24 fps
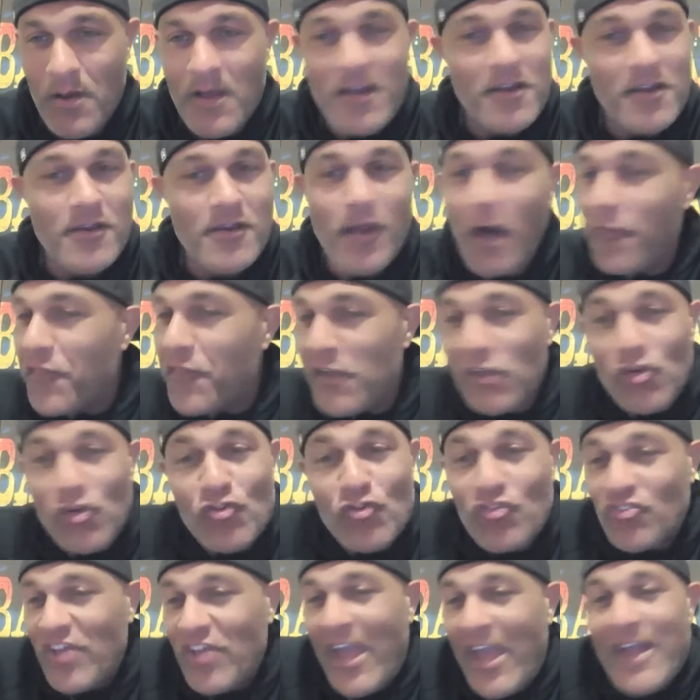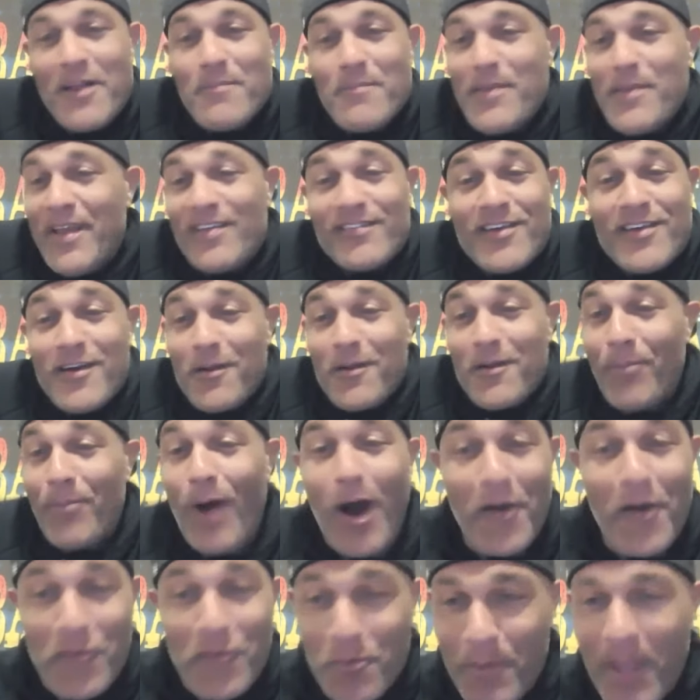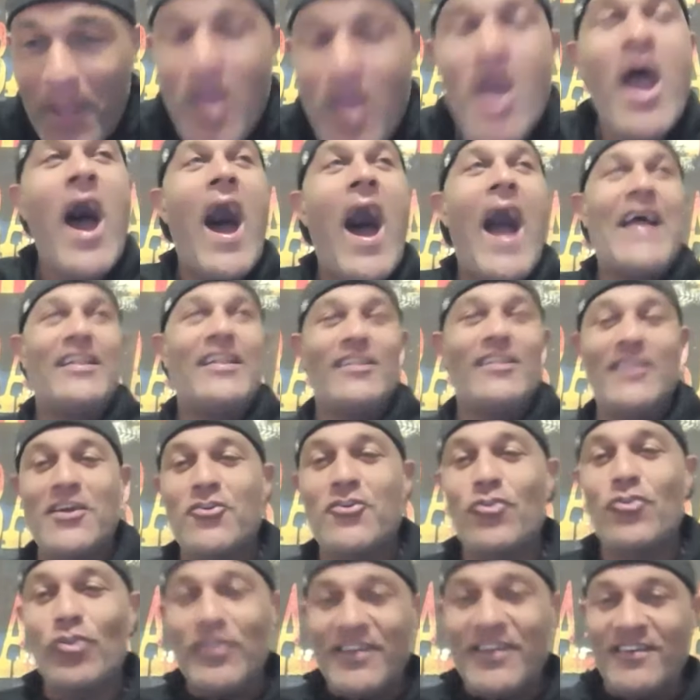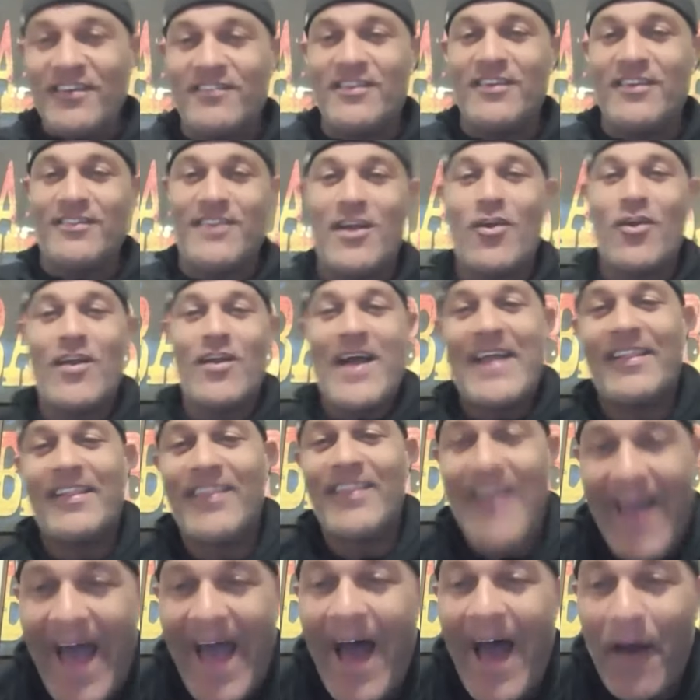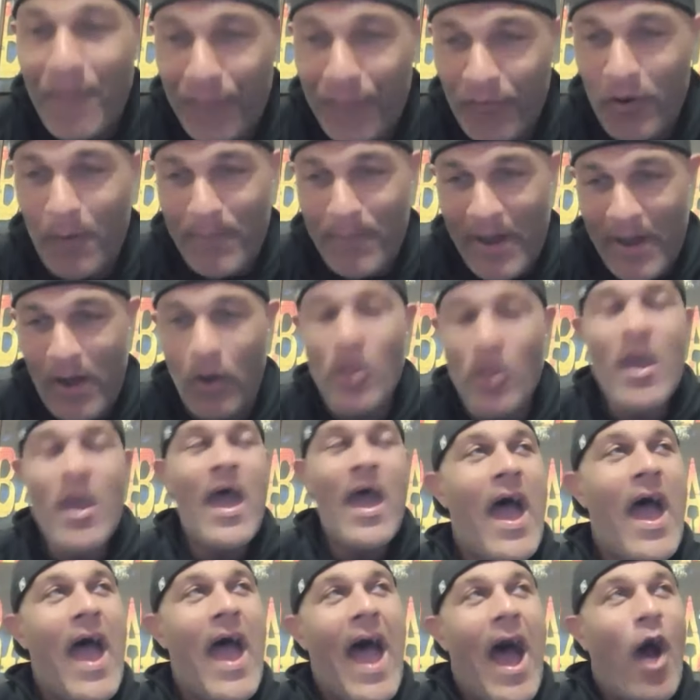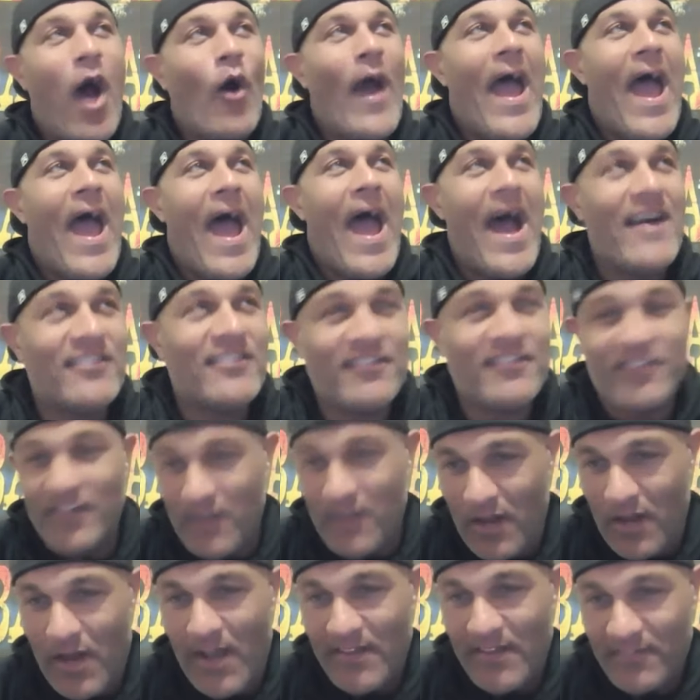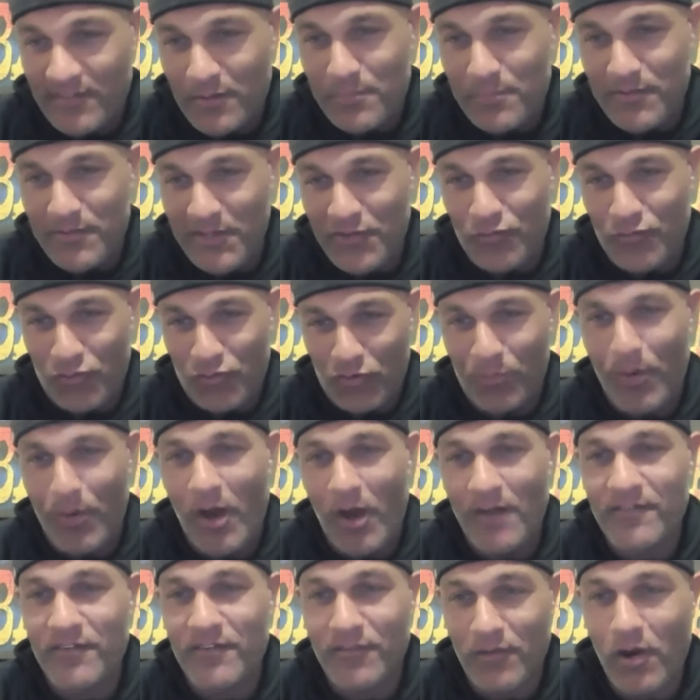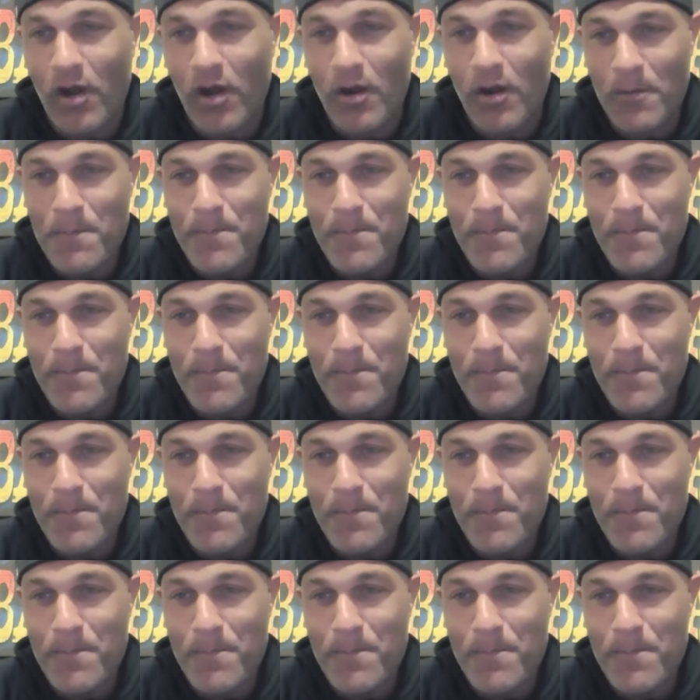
Nothing you say to me is going to bother me. I literally sit there and I laugh about how asinine some of these responses are.